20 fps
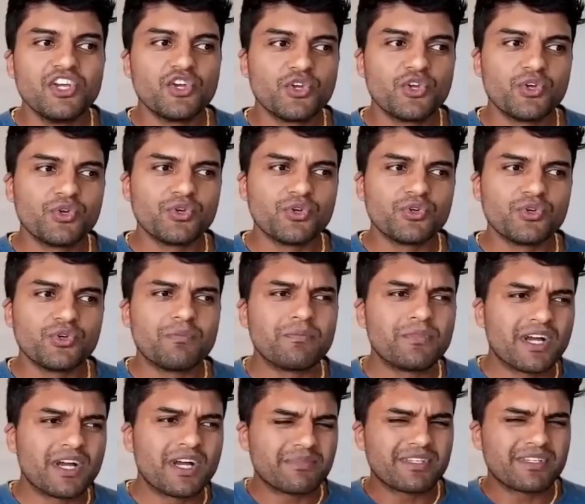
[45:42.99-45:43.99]
who
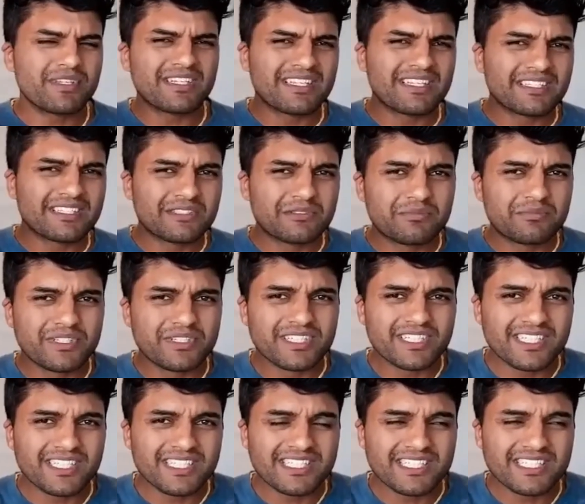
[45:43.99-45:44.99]
might be a little
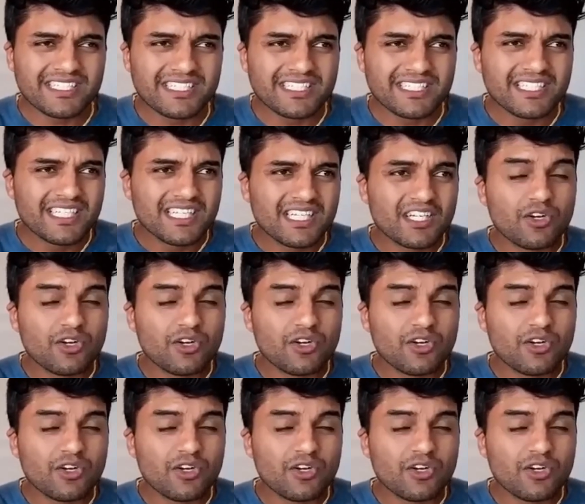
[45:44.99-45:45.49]
bit in